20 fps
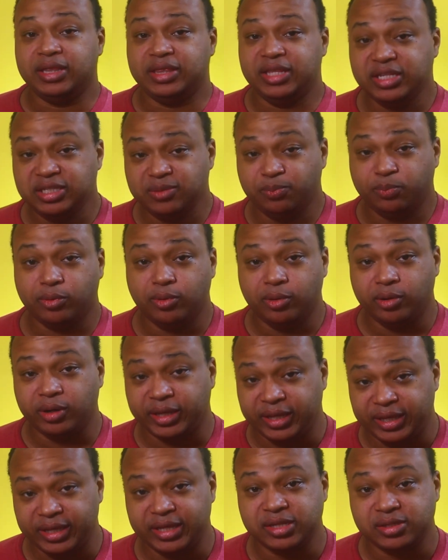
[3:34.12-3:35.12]
this
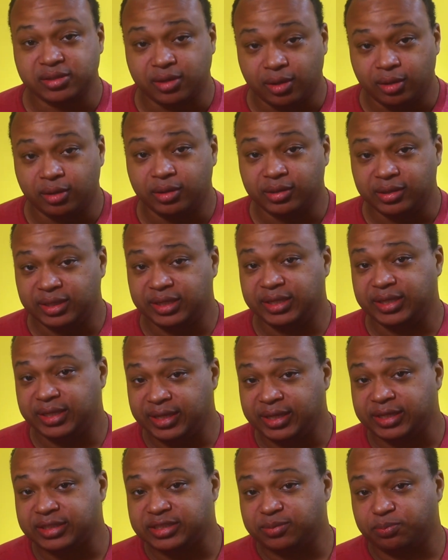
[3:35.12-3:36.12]
board is on the
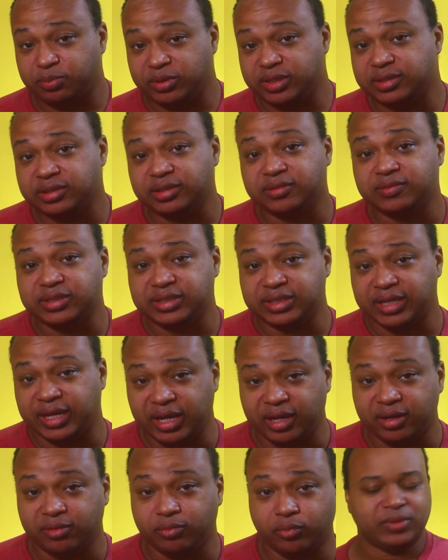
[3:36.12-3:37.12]
expensive
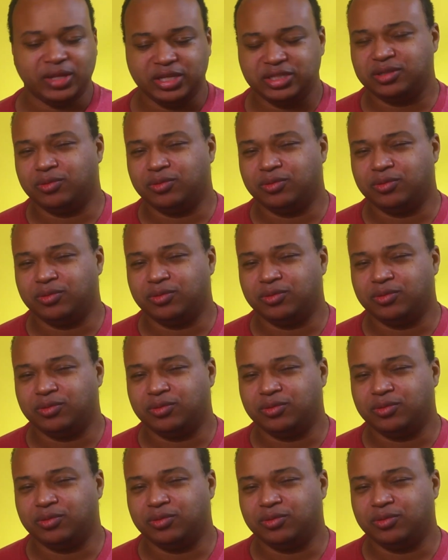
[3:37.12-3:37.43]
side. It's